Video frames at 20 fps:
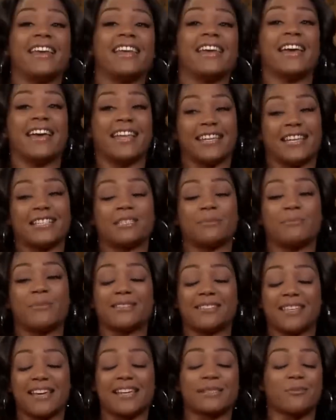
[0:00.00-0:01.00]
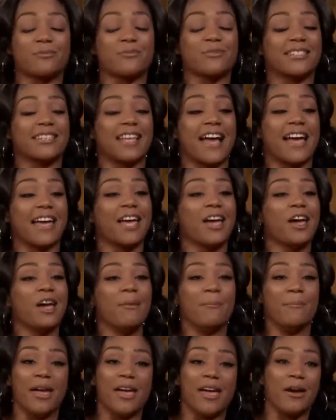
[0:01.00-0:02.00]
then Elizabeth's husband was like,
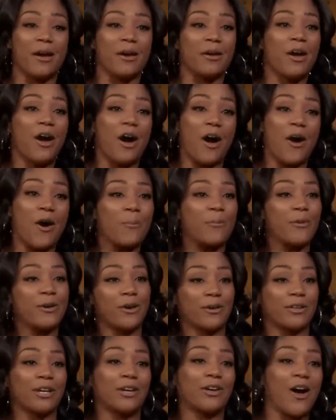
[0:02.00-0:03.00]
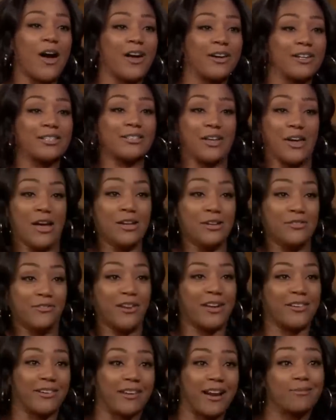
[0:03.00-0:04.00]
man, I hope we don't get caught in this
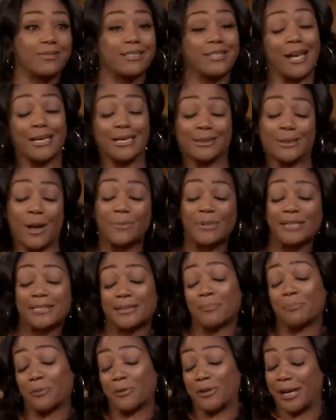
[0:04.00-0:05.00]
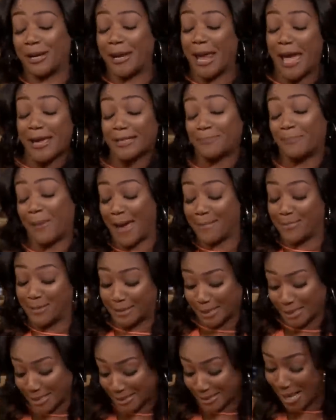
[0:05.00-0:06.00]
elevator. And I was like, it's going to be some pretty
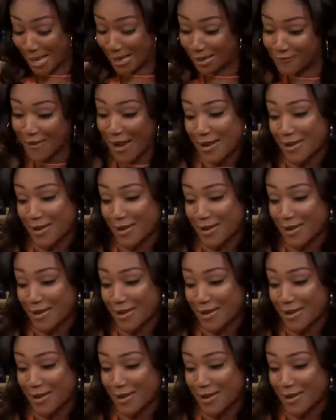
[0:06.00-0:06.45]
babies in this elevator